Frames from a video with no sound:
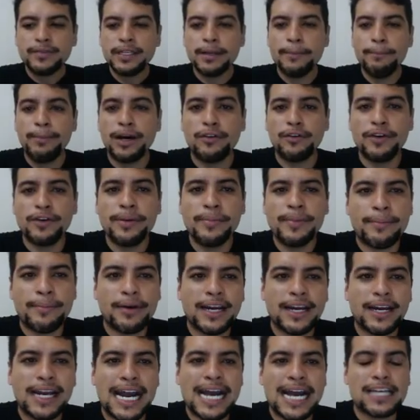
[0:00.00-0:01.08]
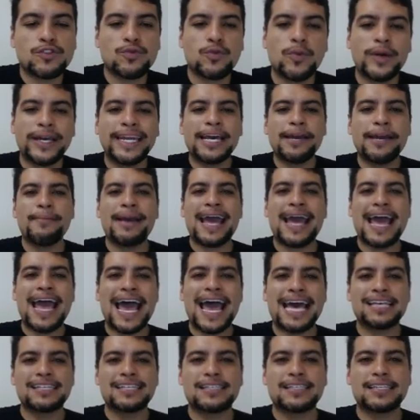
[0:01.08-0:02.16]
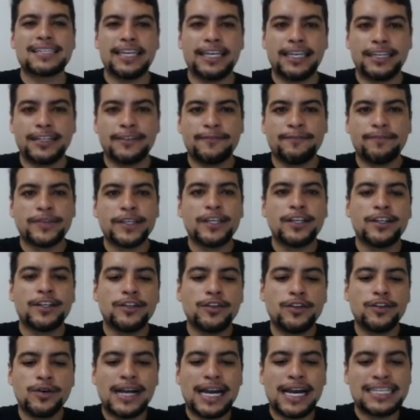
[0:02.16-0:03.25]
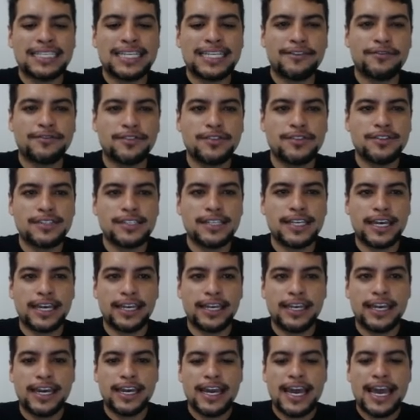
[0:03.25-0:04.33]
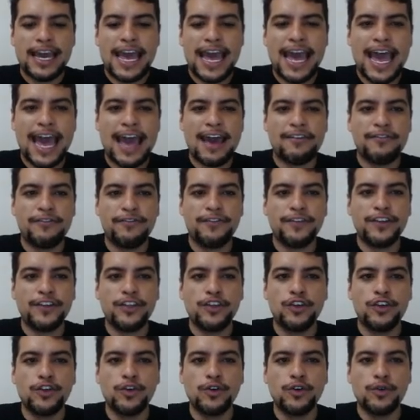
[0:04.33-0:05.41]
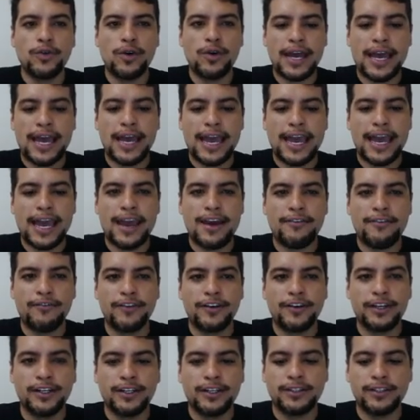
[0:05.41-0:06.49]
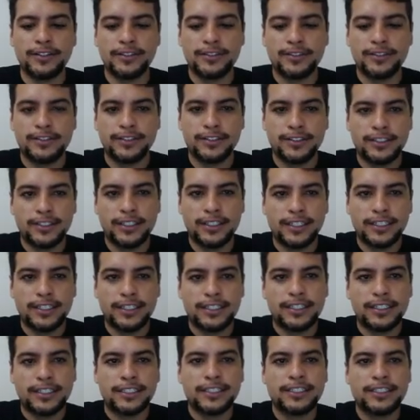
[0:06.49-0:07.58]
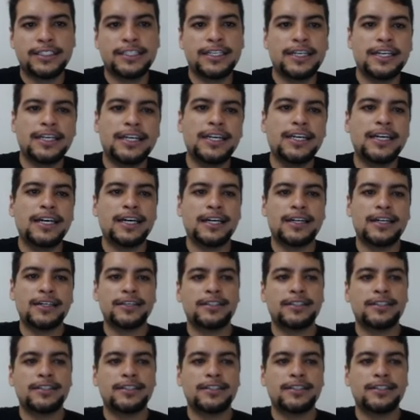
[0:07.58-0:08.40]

But remember, guys, when I'm asking, you guys have to say, have you ever, da na na,